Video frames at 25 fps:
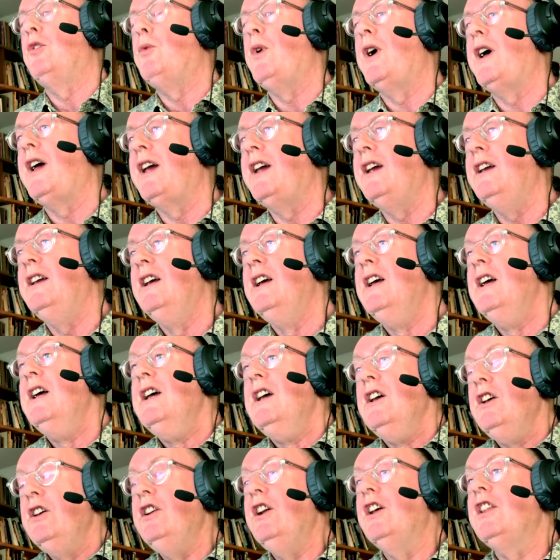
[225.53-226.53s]
way,
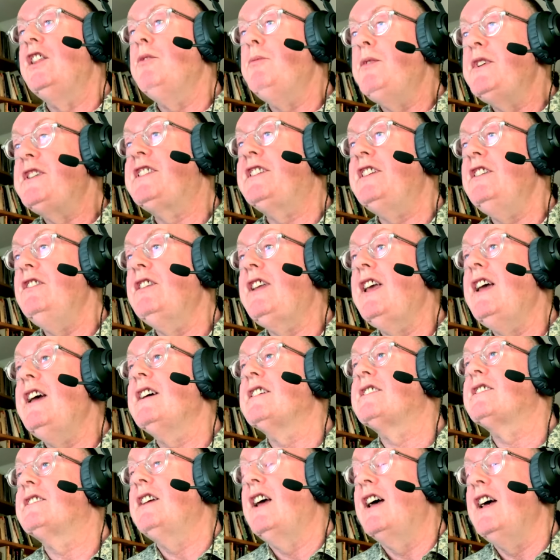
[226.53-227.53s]
that we still
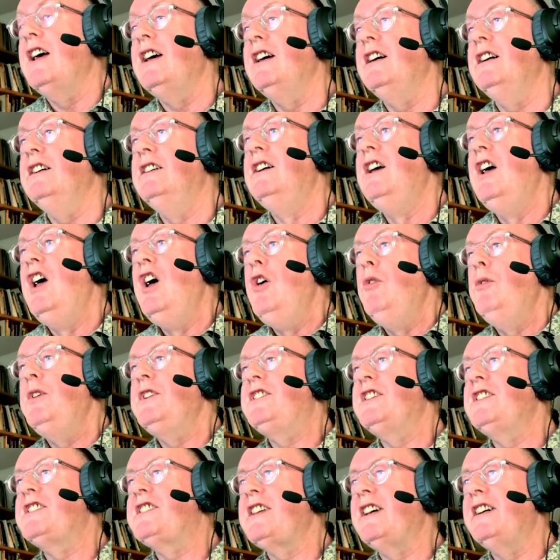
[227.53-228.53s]
get,
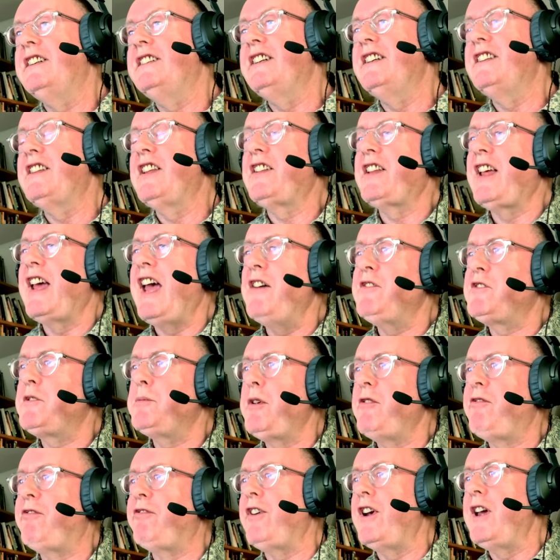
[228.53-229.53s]
which is the idea that they have to
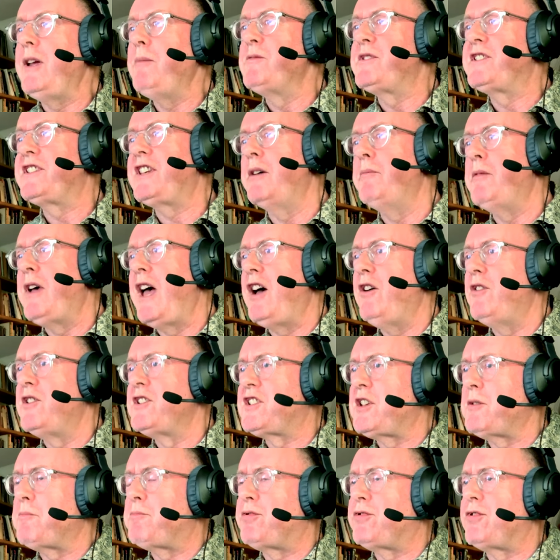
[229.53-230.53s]
be framed somehow
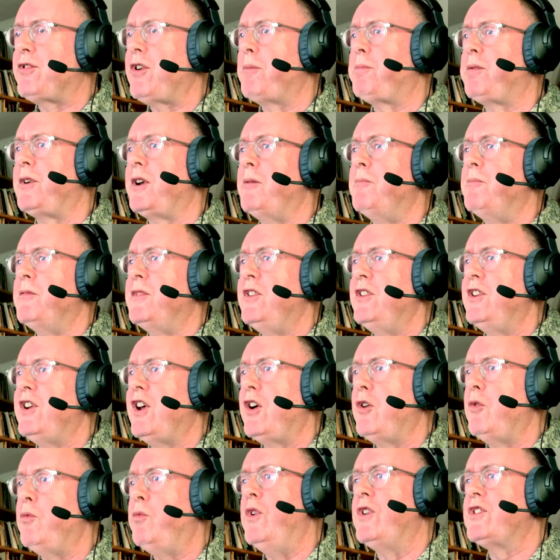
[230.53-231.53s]
as a problem.
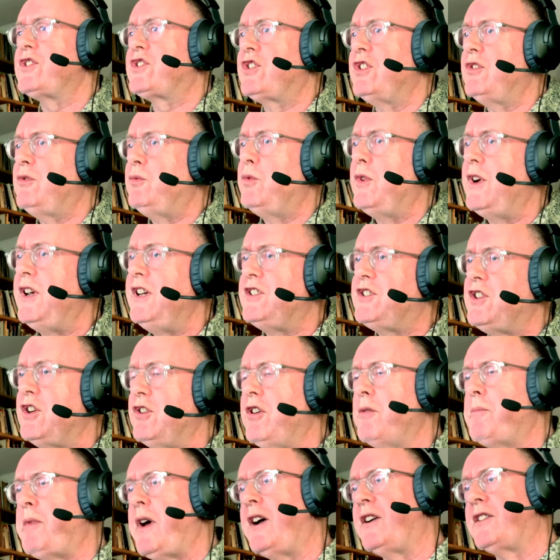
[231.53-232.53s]
What should we
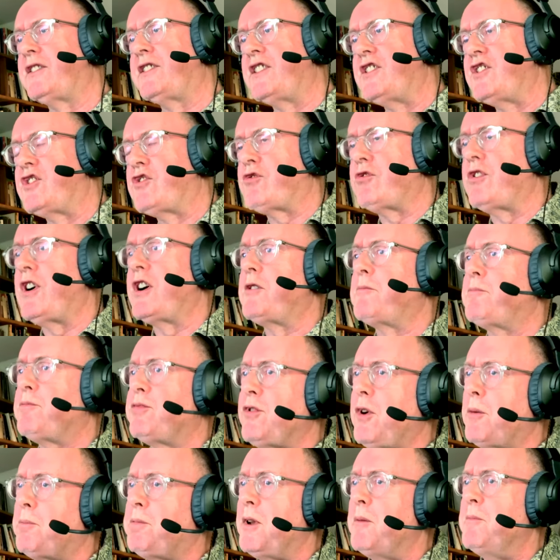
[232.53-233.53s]
do about this drug
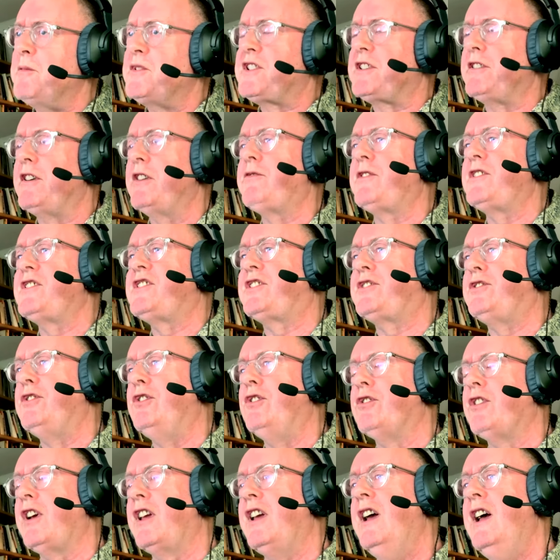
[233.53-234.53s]
problem? So every
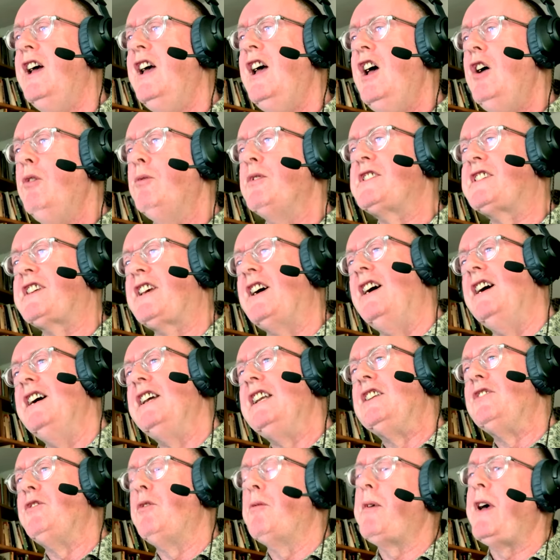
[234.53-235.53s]
story was
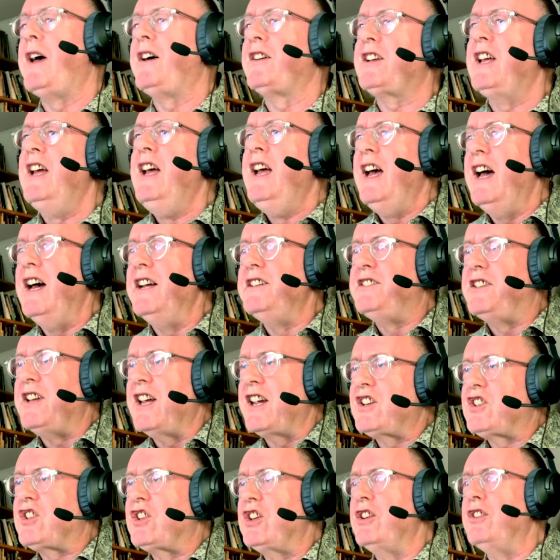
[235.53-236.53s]
kind of about
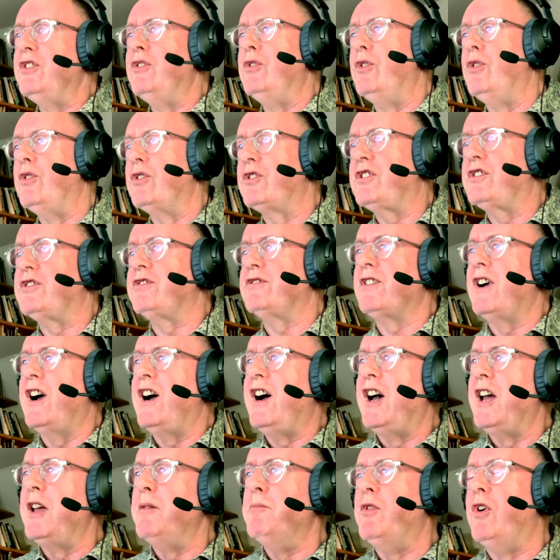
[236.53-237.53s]
addiction or
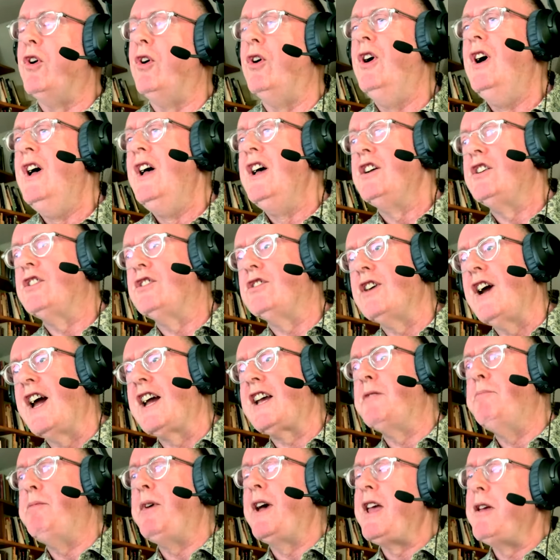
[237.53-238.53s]
crime or
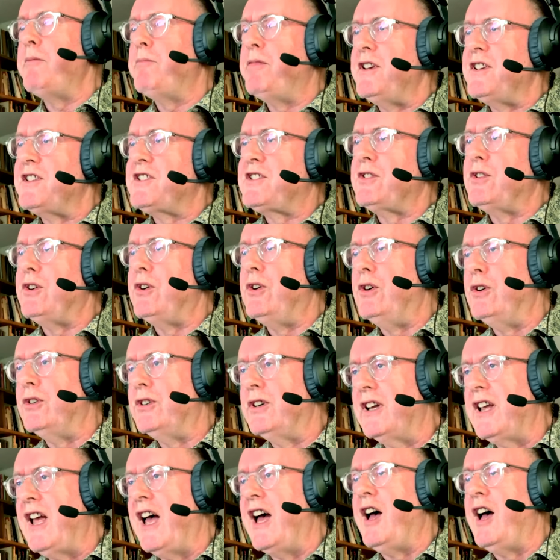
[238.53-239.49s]
crack babies or